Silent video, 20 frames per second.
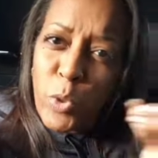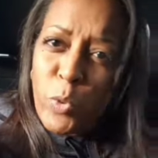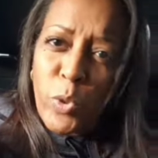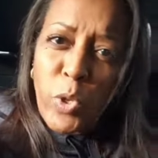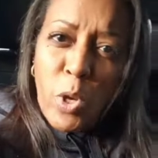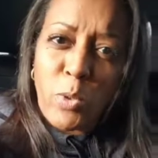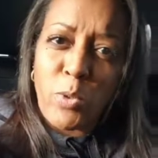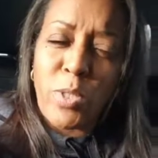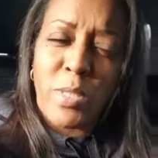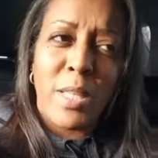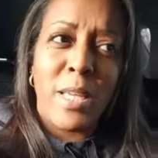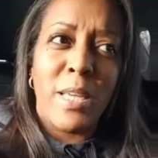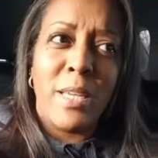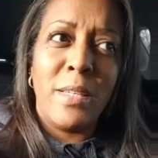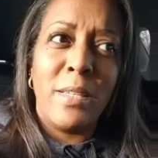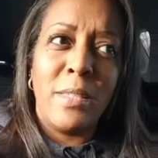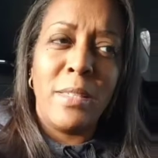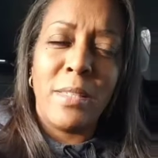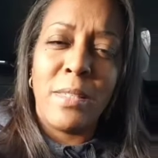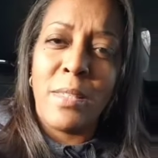do those
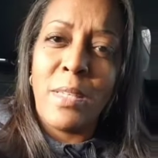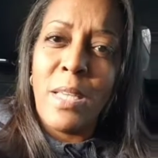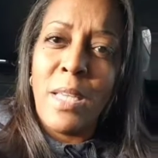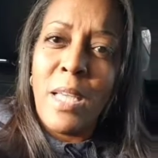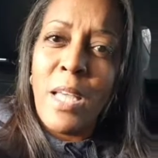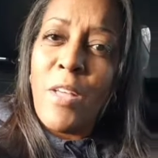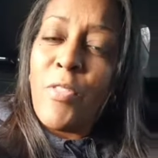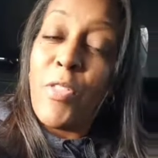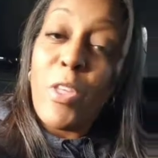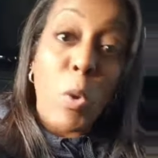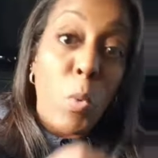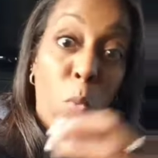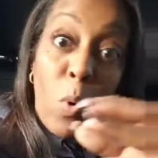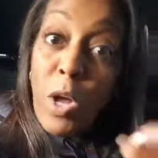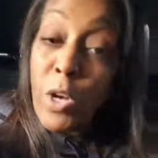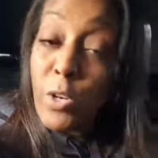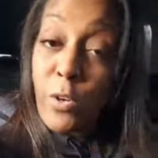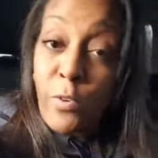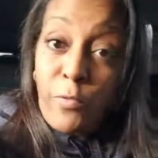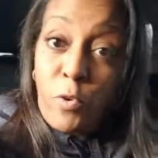things, then
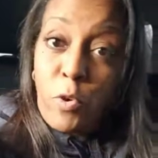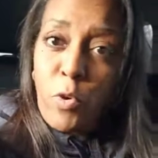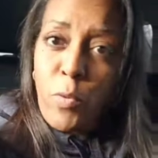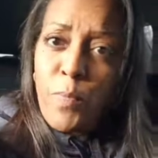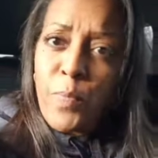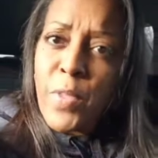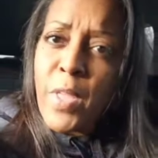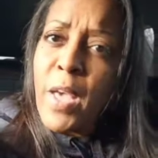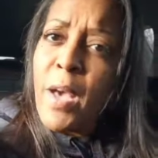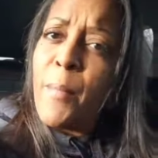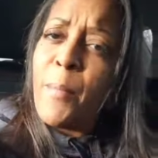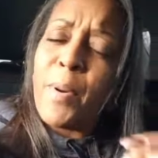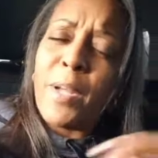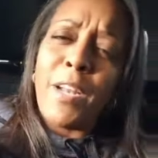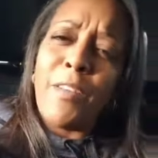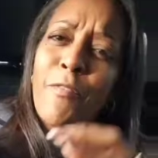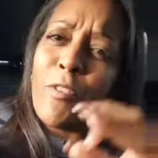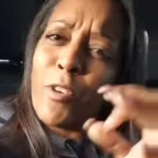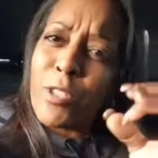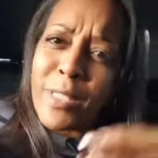wonderful.
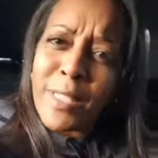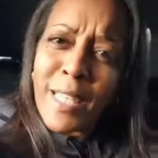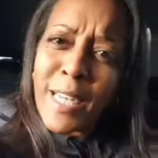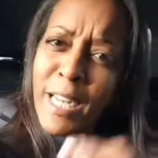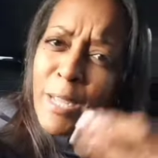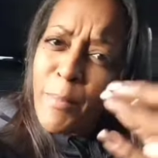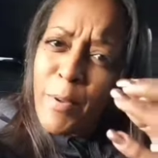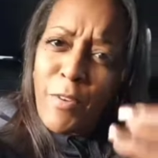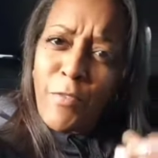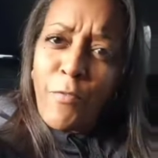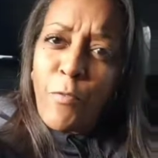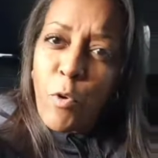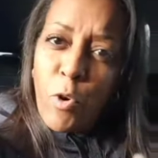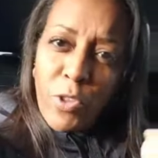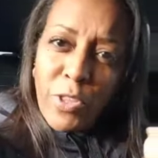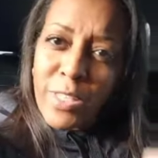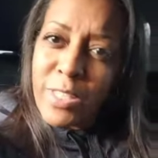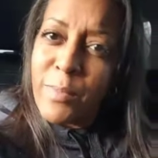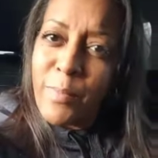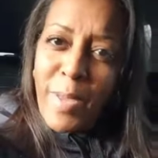But if you're sitting
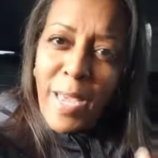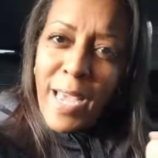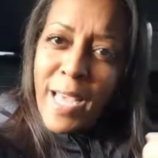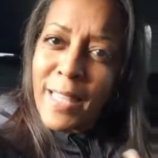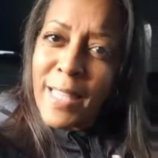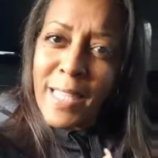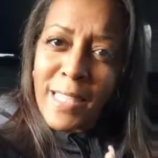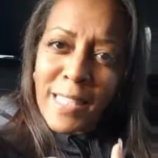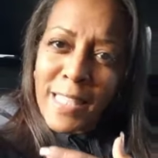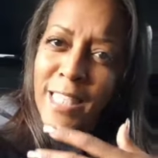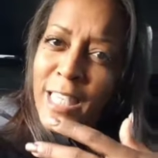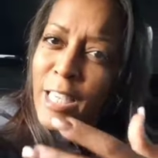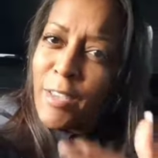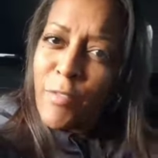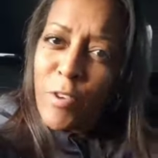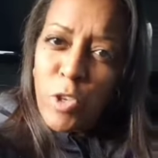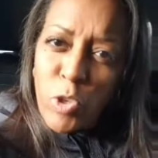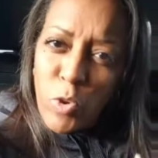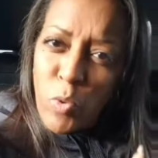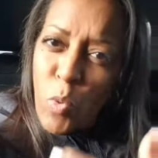before this man that's
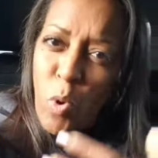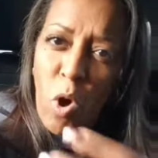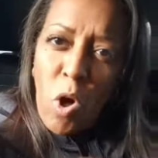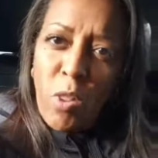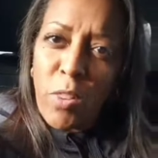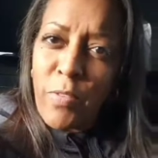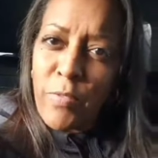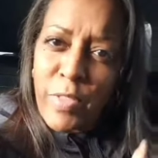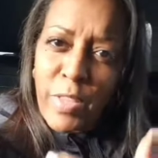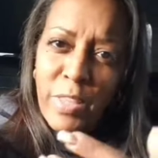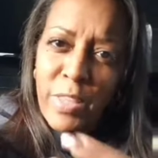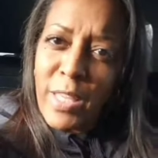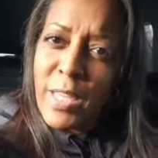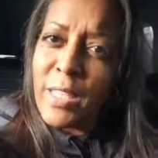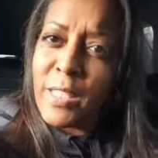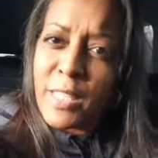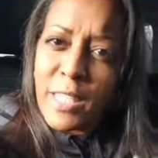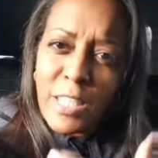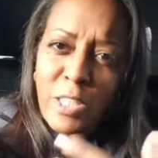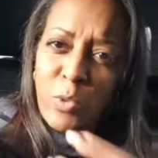giving you all of the
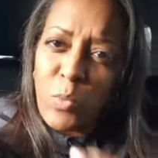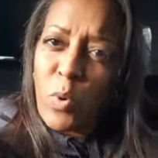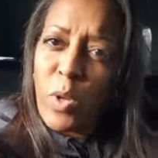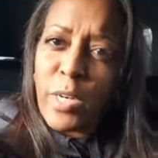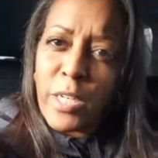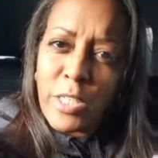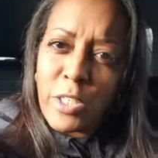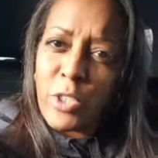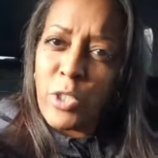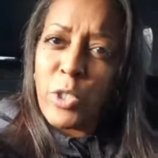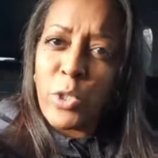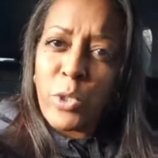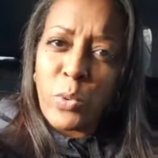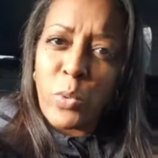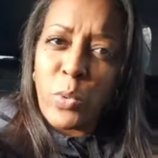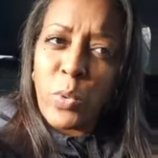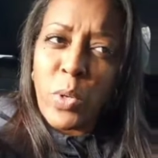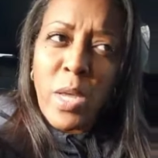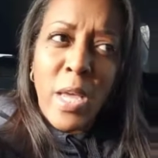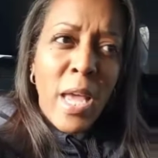things he's wanting to
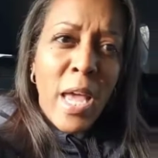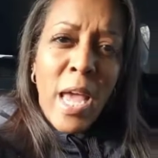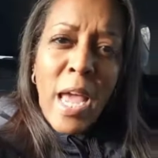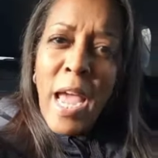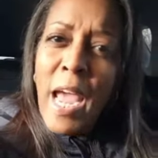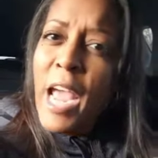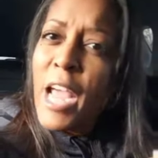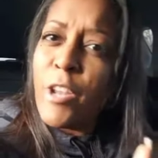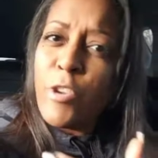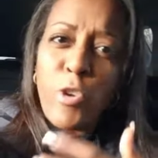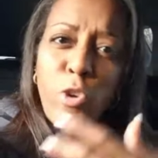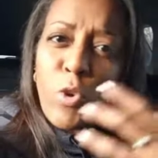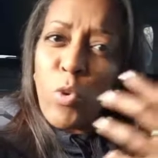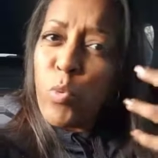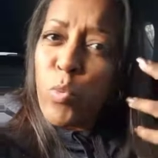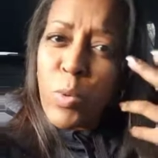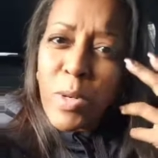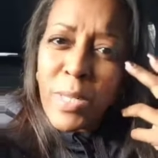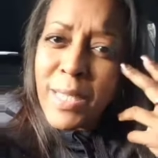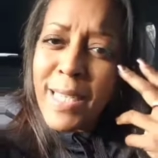do, and
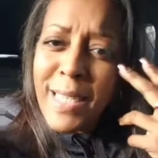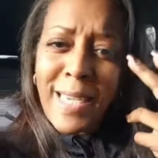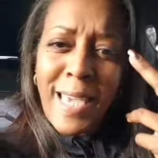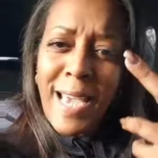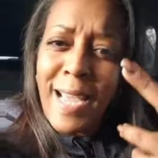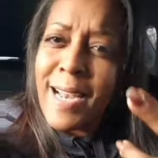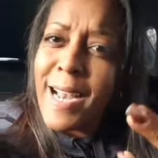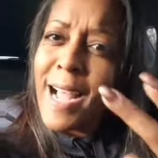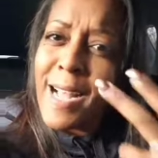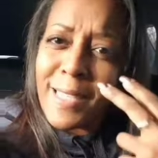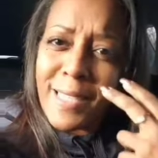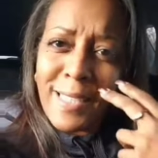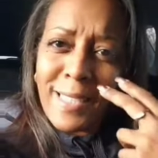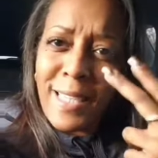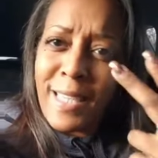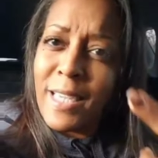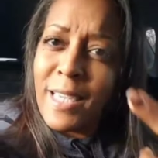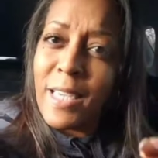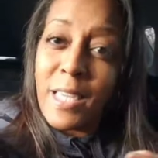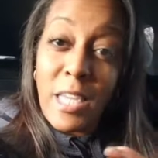you really cannot
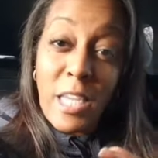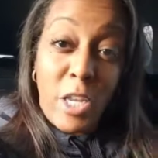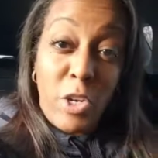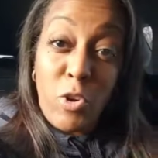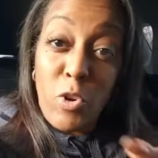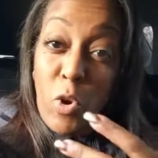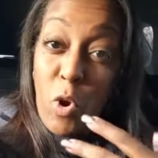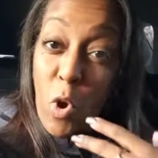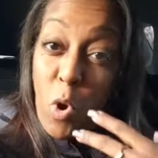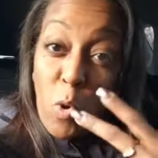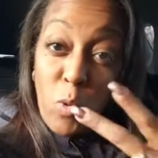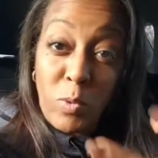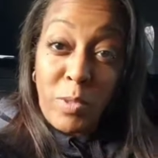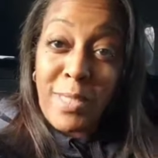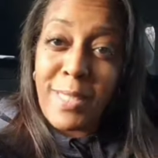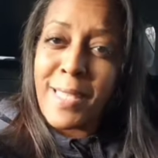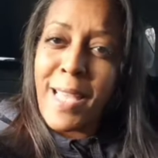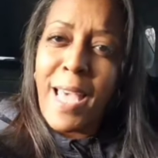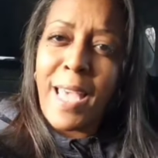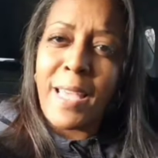see it in your
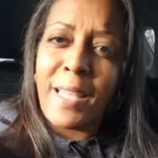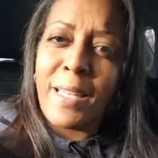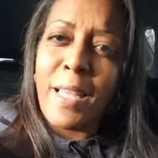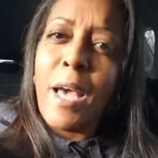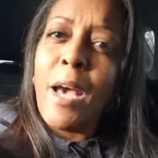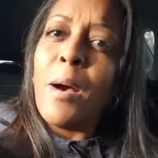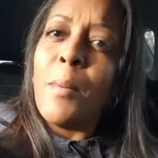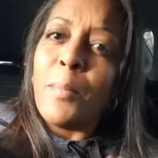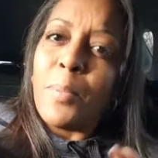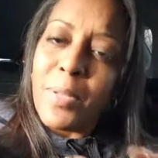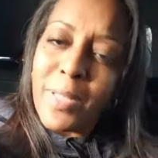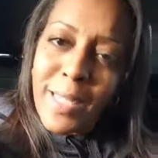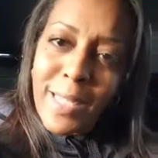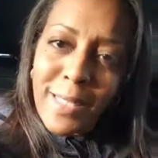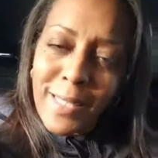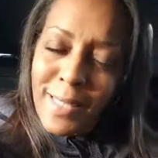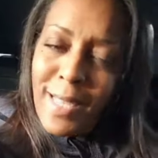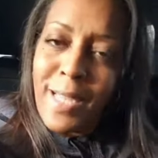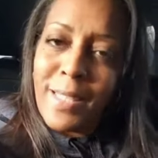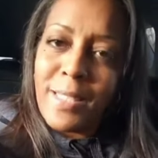own sight,
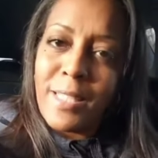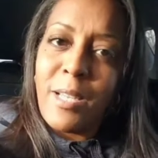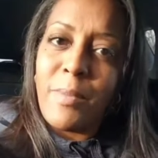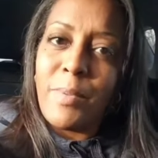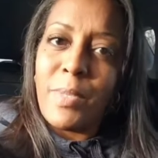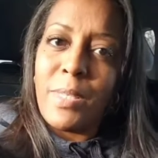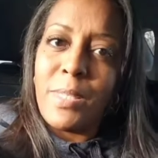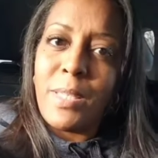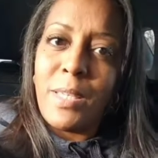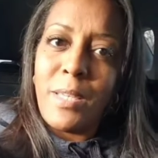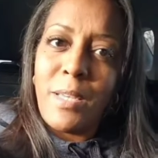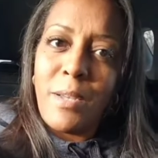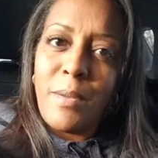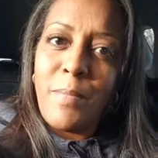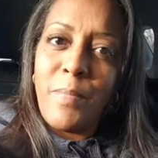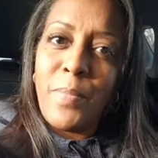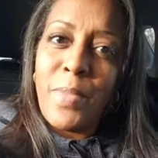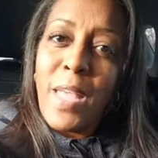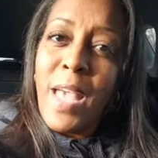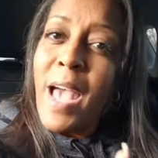please say something to
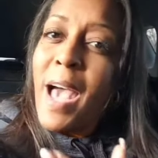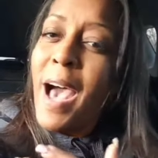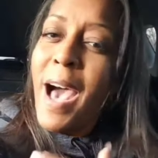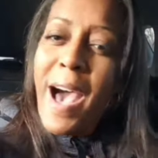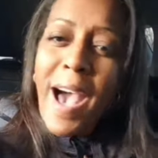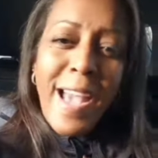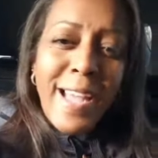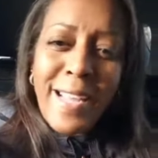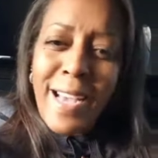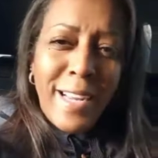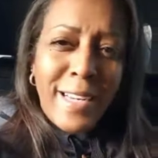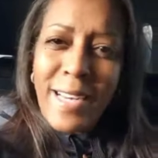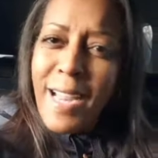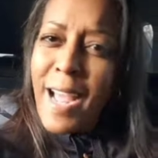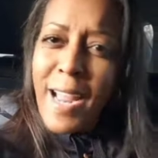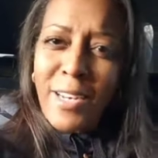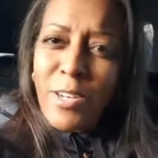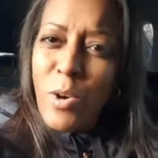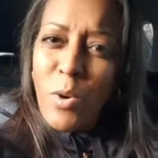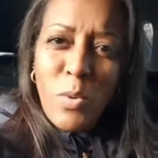him. I, I,
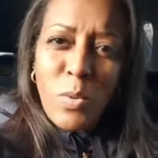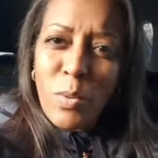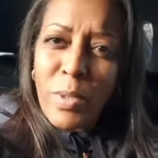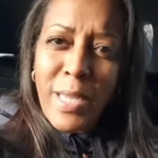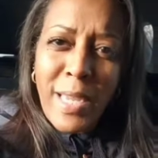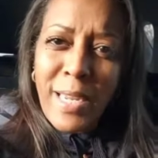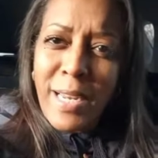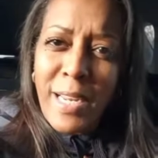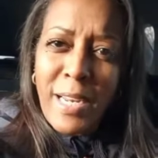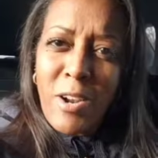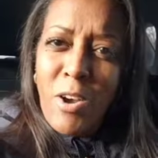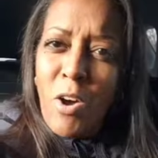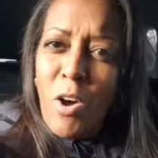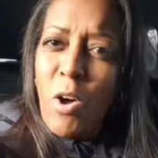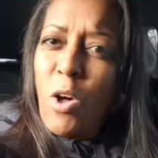I don't get it